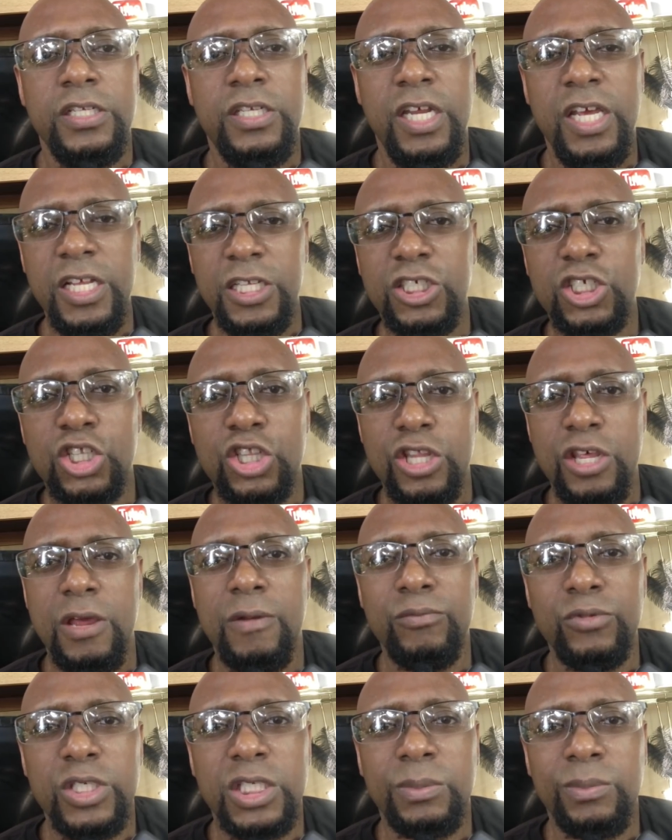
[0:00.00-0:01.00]
Teach
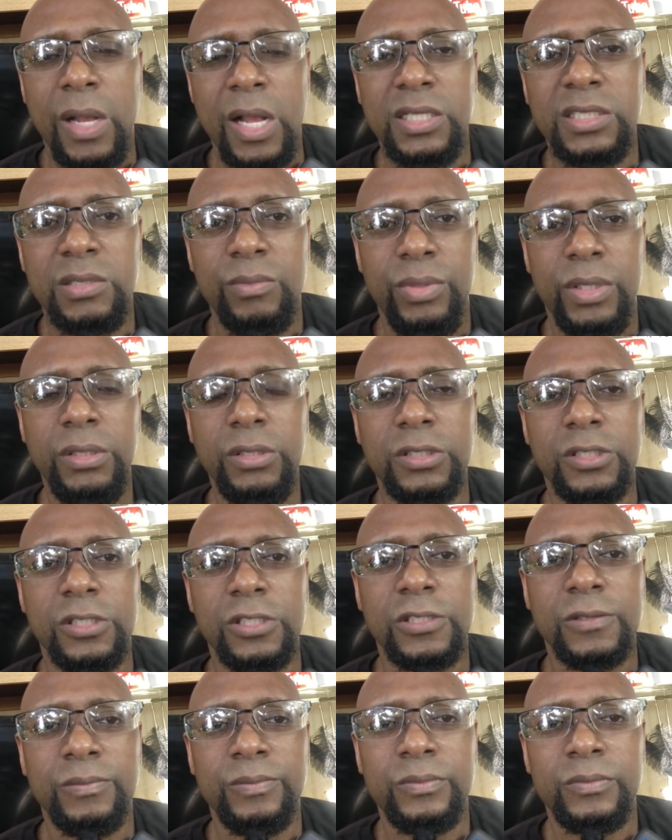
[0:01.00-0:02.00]
them
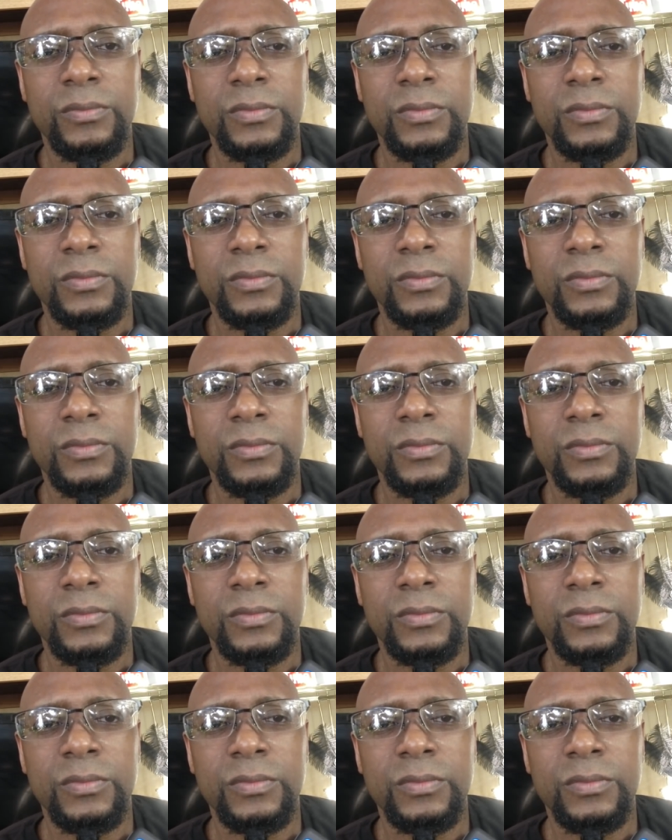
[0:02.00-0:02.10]
responsibilities.